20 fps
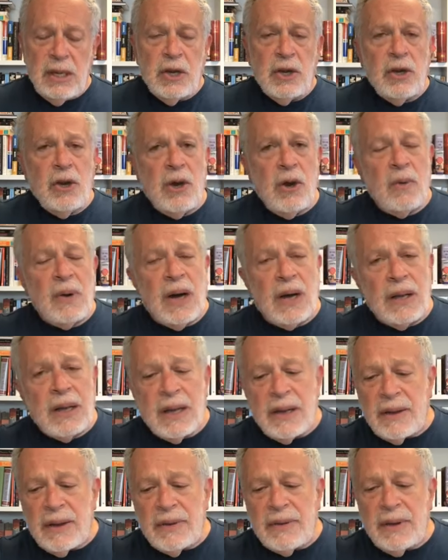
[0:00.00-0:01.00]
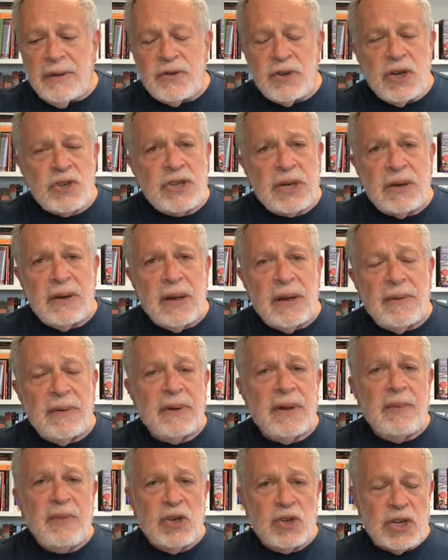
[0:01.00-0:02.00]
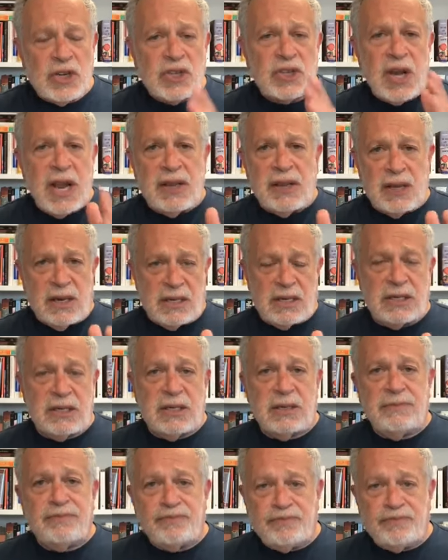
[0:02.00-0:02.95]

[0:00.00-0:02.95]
You know, let me just say this.